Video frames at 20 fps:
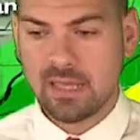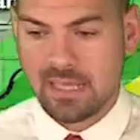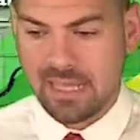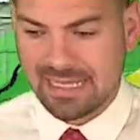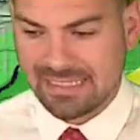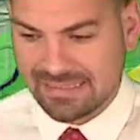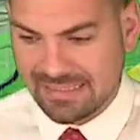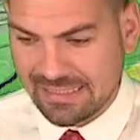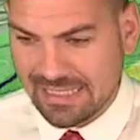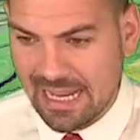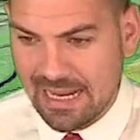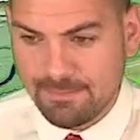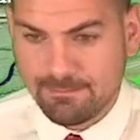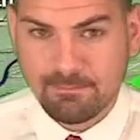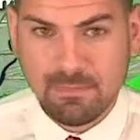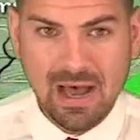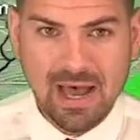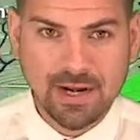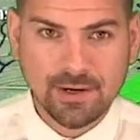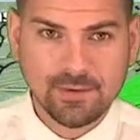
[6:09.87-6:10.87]
escape
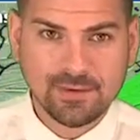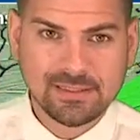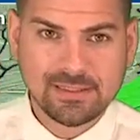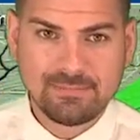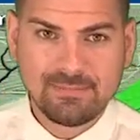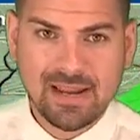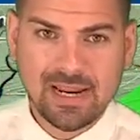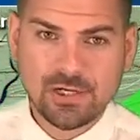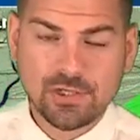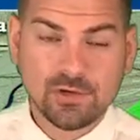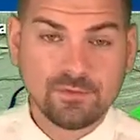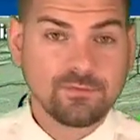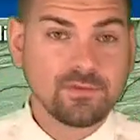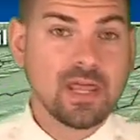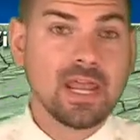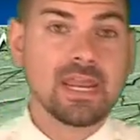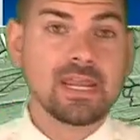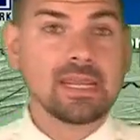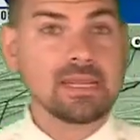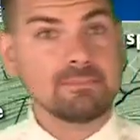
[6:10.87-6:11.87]
moderate to major
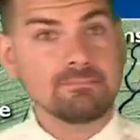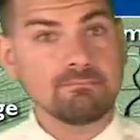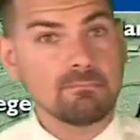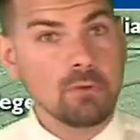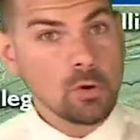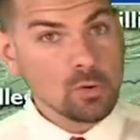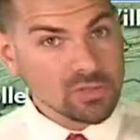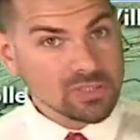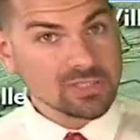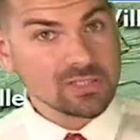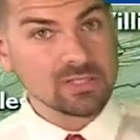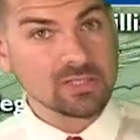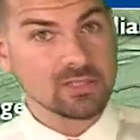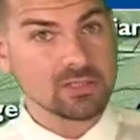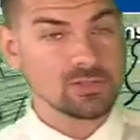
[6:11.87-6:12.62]
flooding in most